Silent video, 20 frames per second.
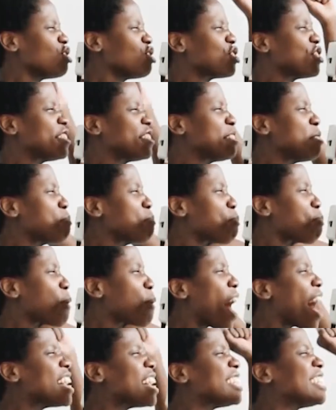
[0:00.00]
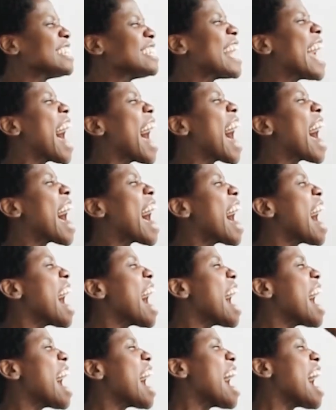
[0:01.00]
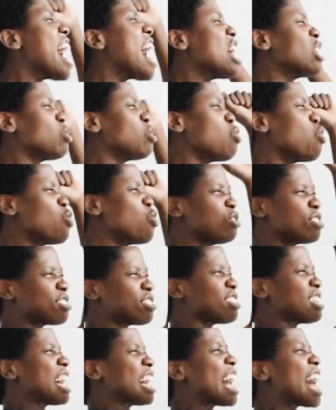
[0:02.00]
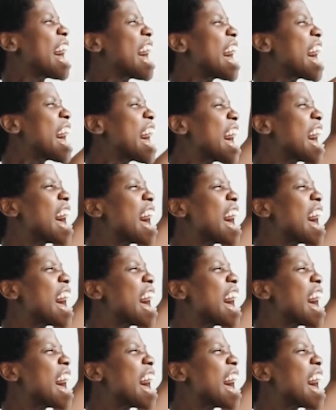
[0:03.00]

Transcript: A subtle way to keep an audience engrossed is to change your